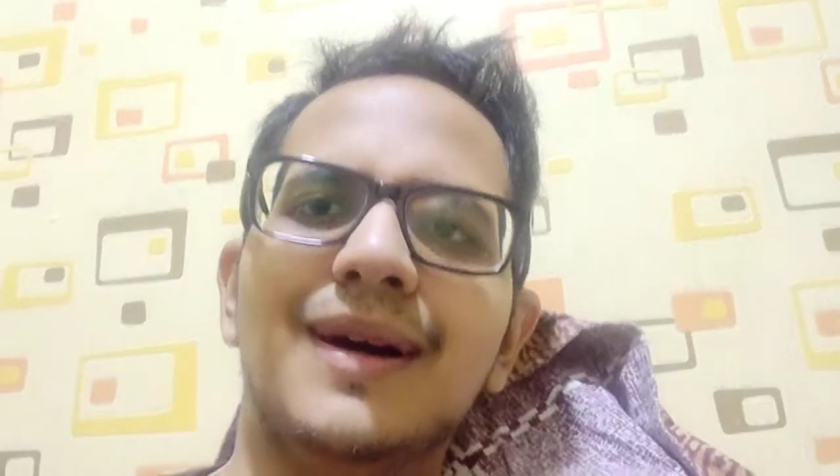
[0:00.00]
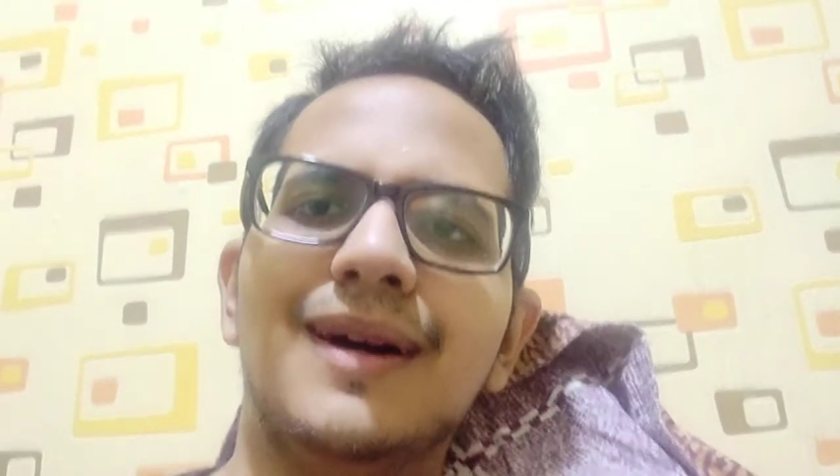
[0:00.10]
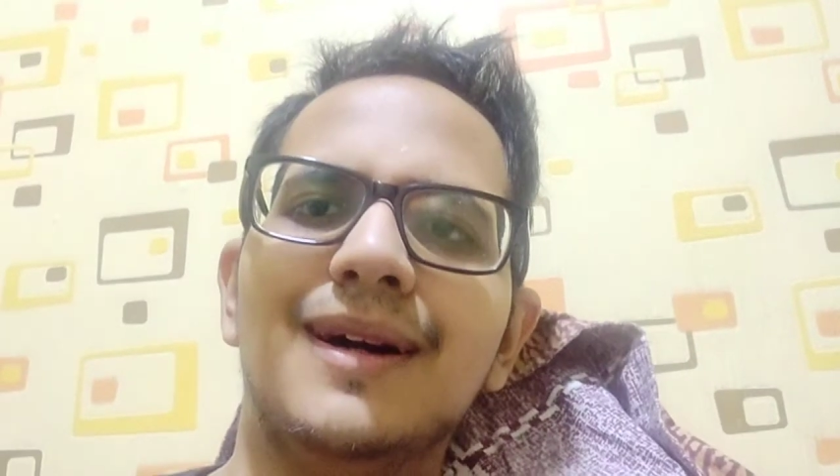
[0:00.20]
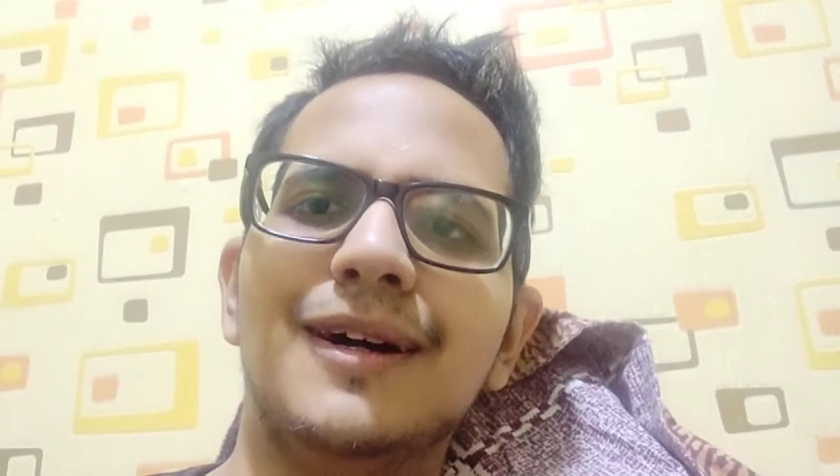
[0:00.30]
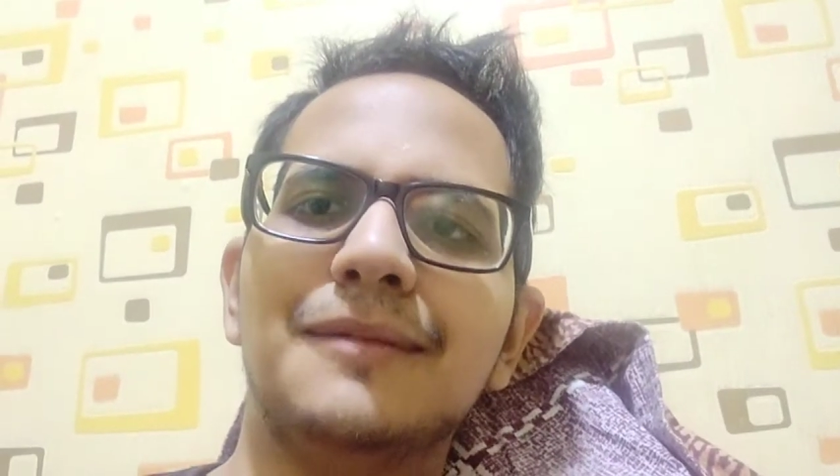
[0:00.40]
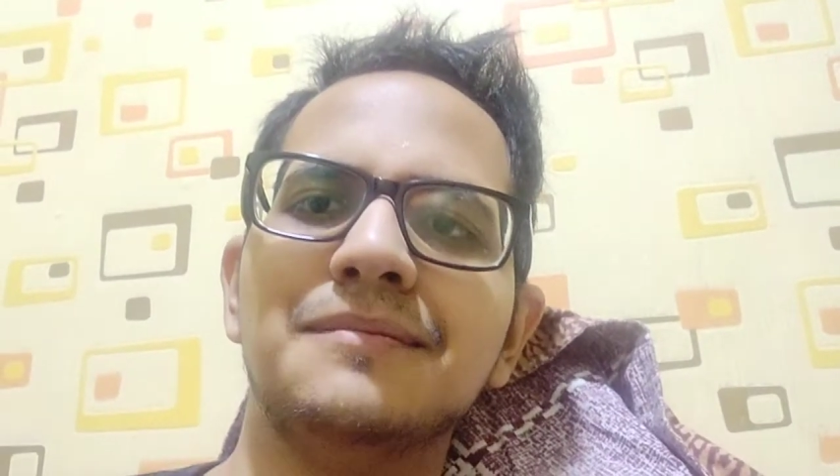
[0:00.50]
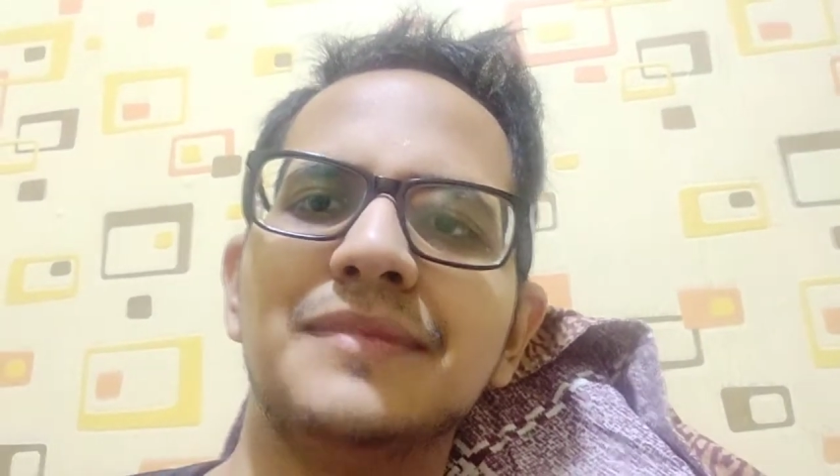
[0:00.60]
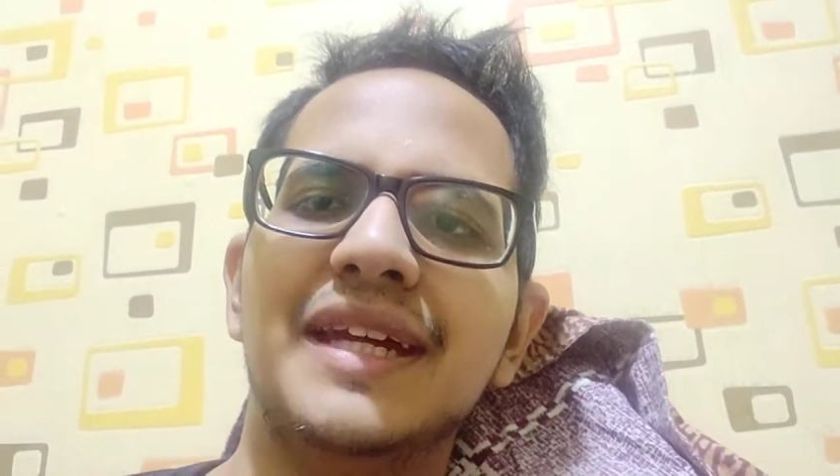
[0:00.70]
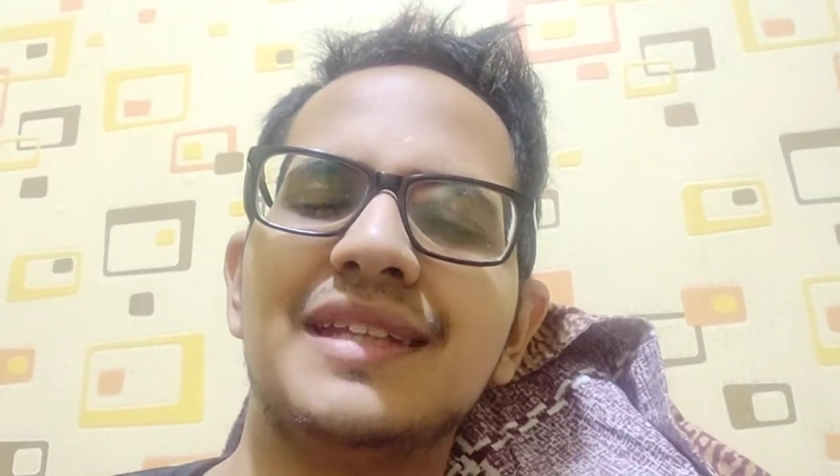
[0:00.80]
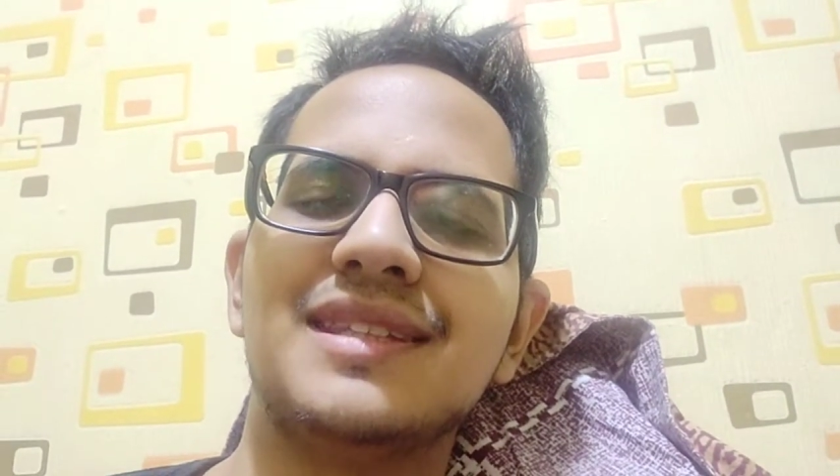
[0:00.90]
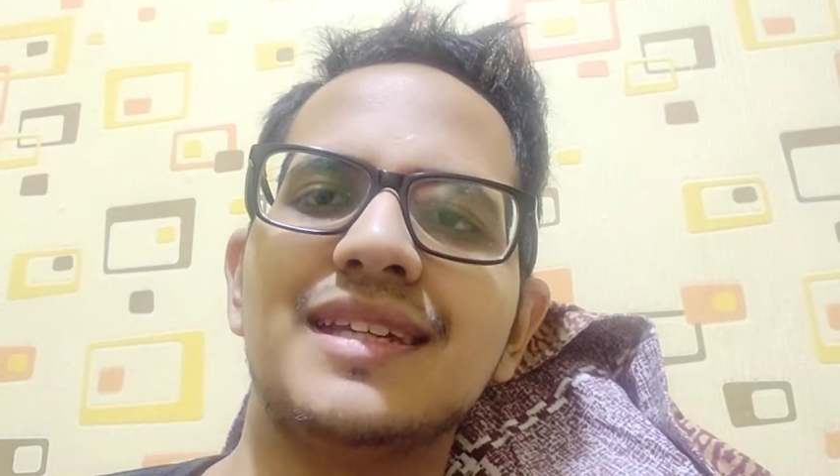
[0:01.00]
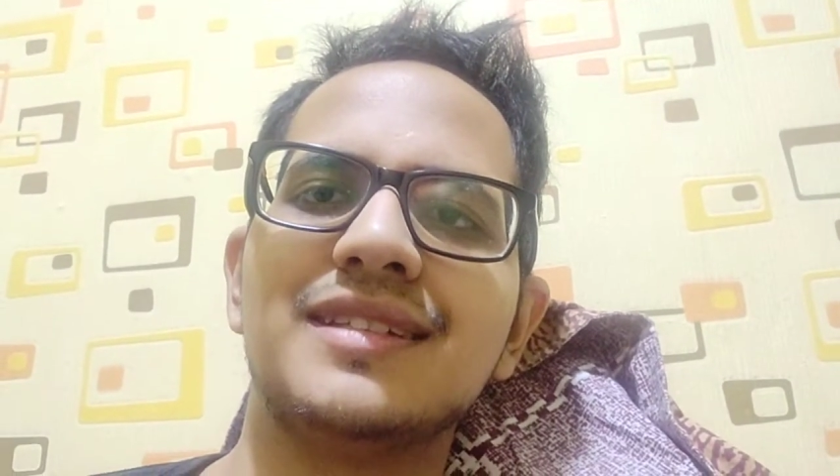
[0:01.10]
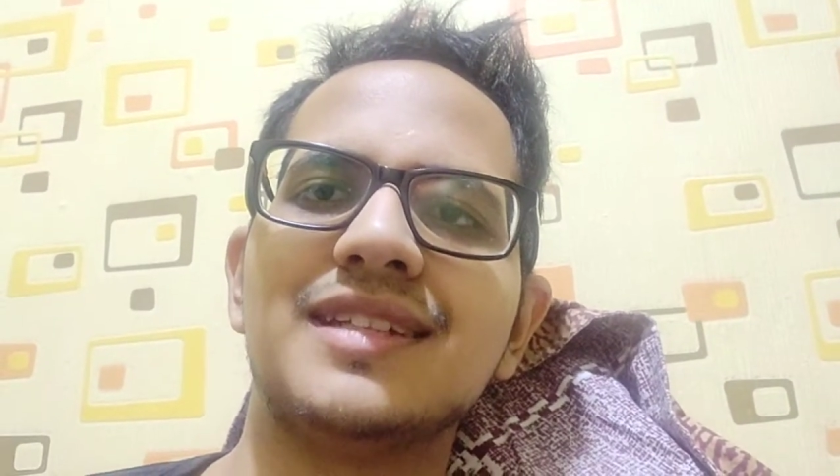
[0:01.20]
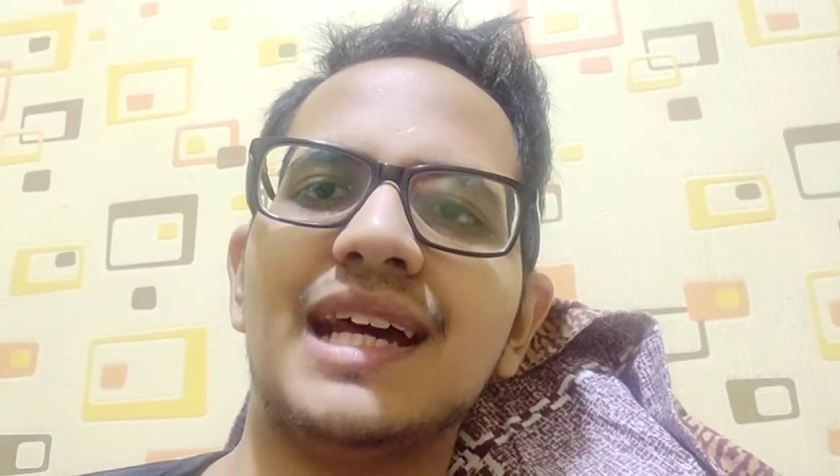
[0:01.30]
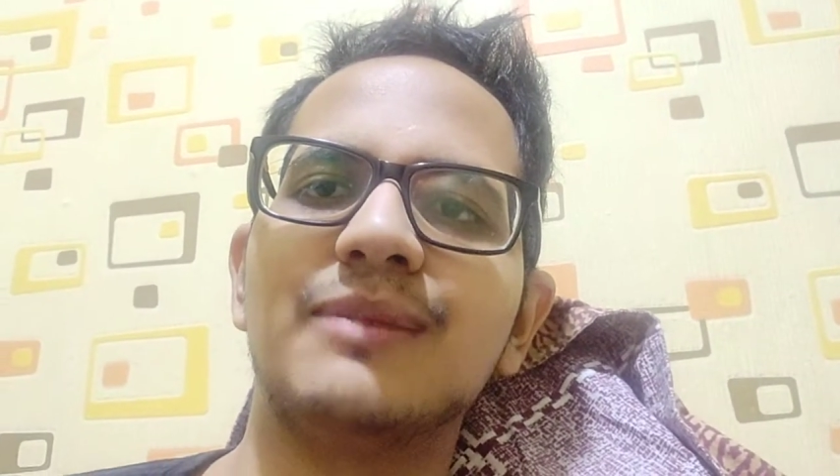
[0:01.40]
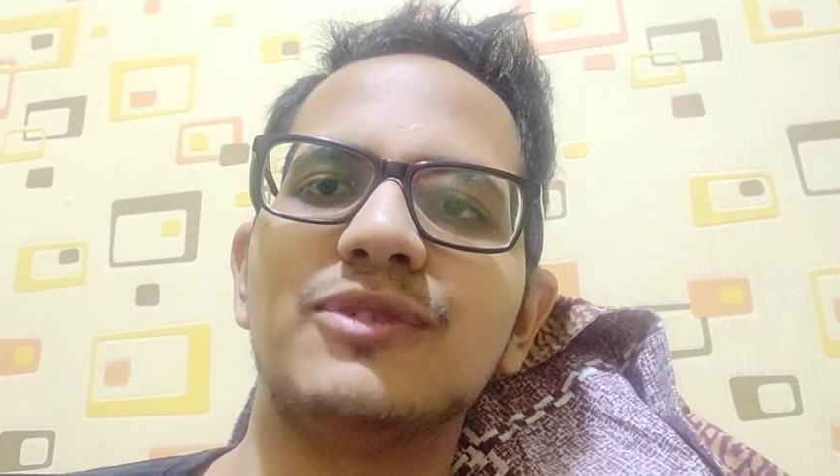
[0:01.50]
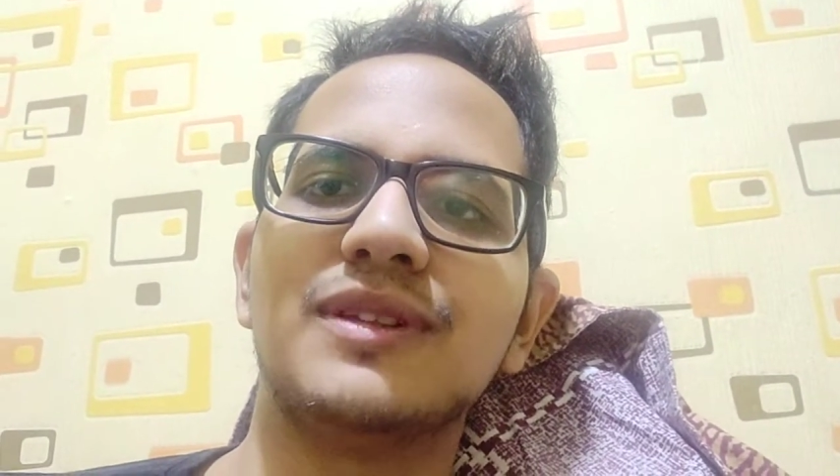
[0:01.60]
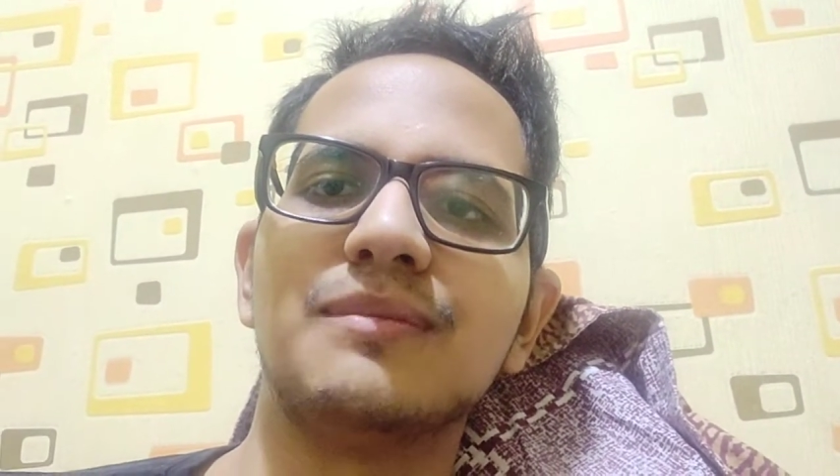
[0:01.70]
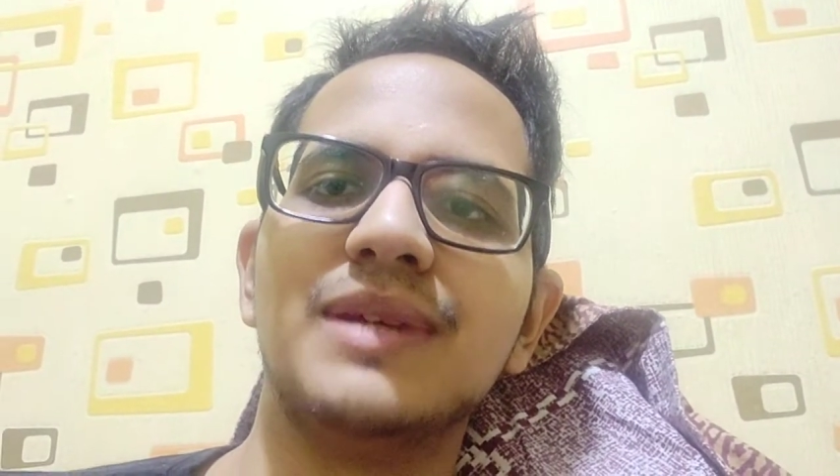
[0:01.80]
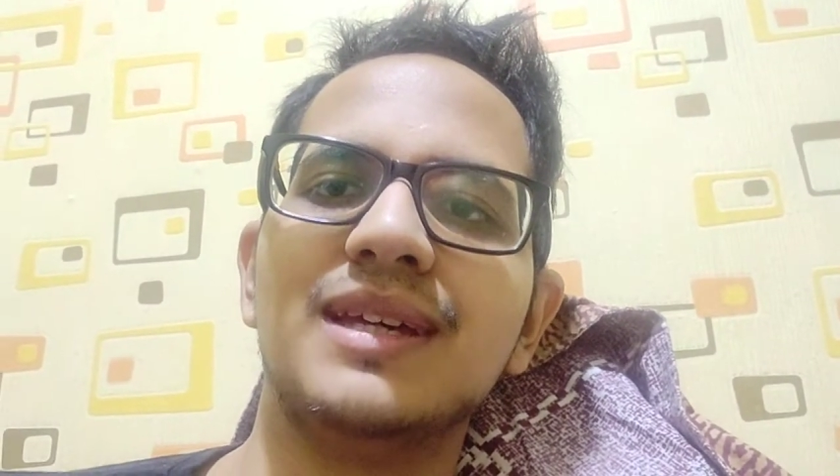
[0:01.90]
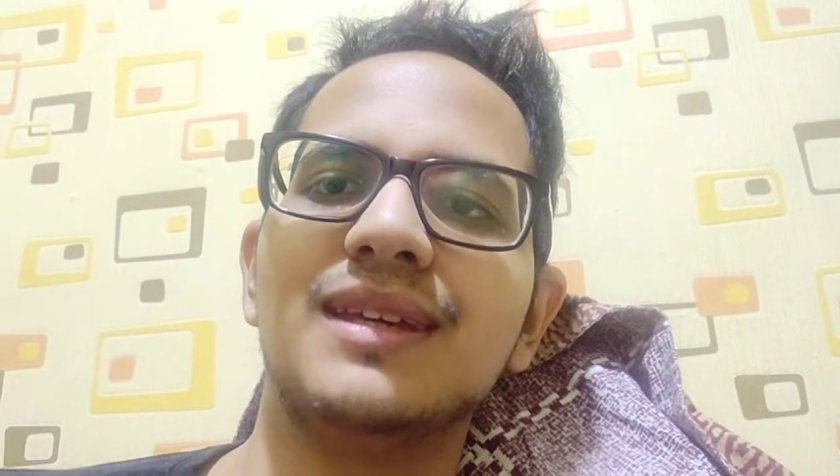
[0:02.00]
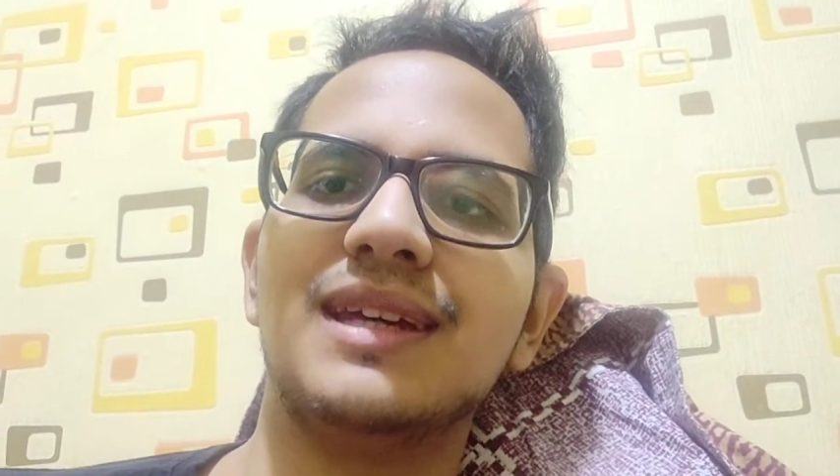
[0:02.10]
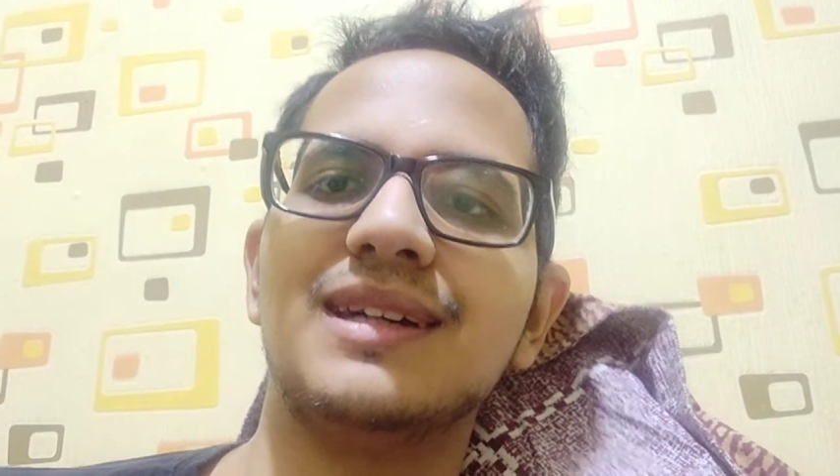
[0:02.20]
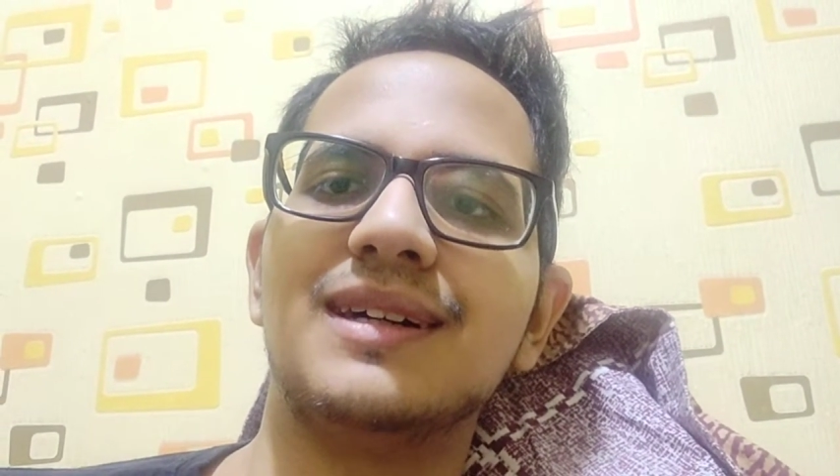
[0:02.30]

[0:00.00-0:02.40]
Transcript: It's time for the big kick.